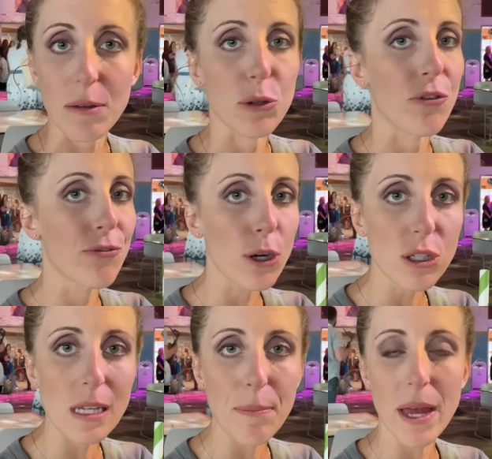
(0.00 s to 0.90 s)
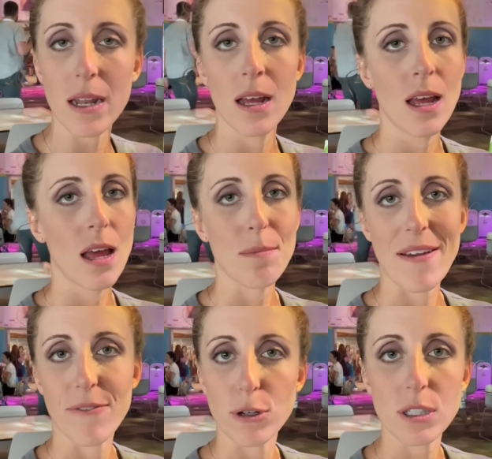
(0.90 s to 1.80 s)
When you first sip it,
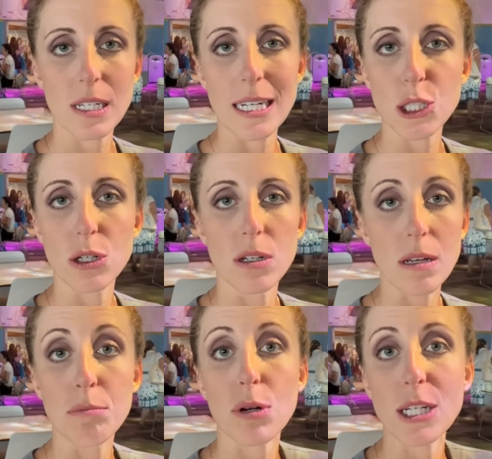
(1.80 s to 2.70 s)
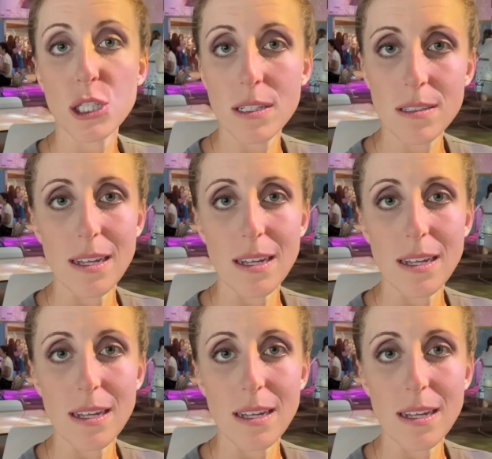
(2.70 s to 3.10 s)
my first initial impression